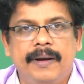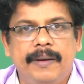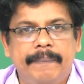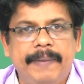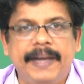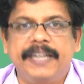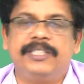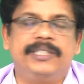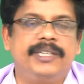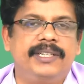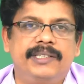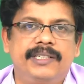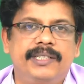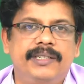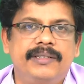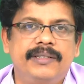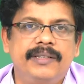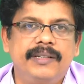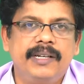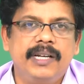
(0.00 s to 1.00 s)
patient.
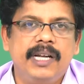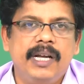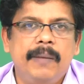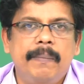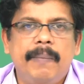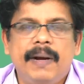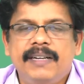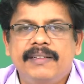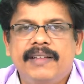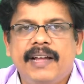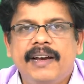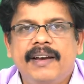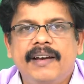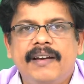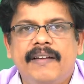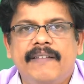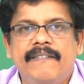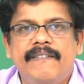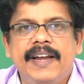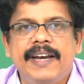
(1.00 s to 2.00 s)
But then
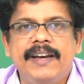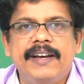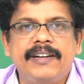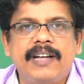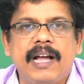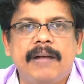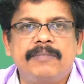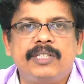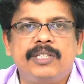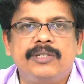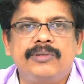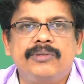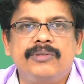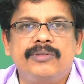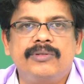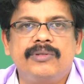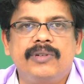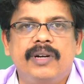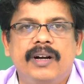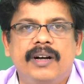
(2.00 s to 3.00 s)
when it comes
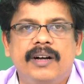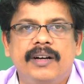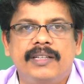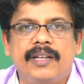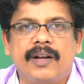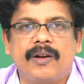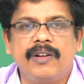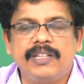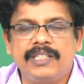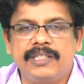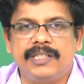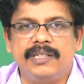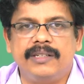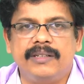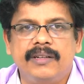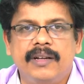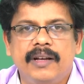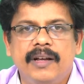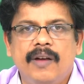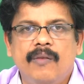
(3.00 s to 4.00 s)
to the
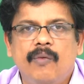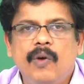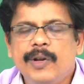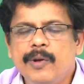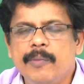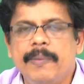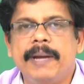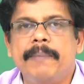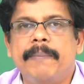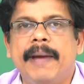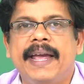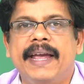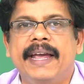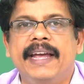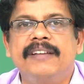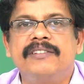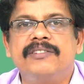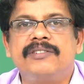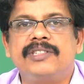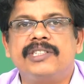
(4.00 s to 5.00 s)
question, what do you mean by
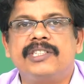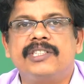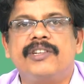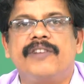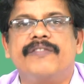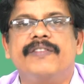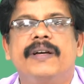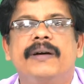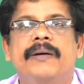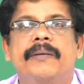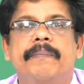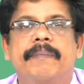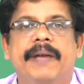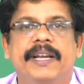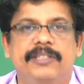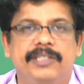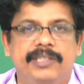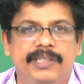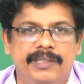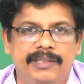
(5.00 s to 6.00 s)
interest of the
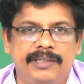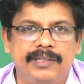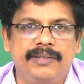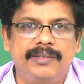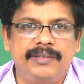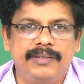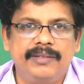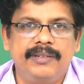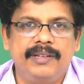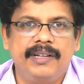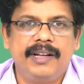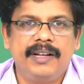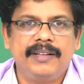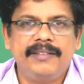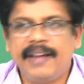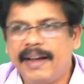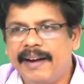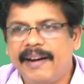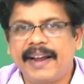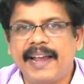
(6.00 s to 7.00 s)
patient?
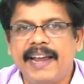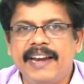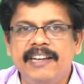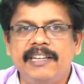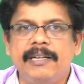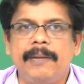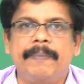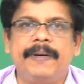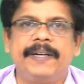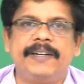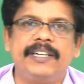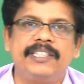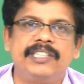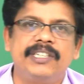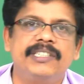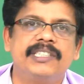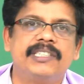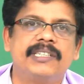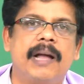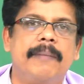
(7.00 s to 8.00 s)
There again
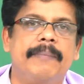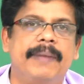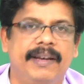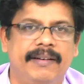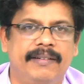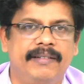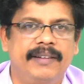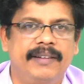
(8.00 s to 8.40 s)
interpretations come in.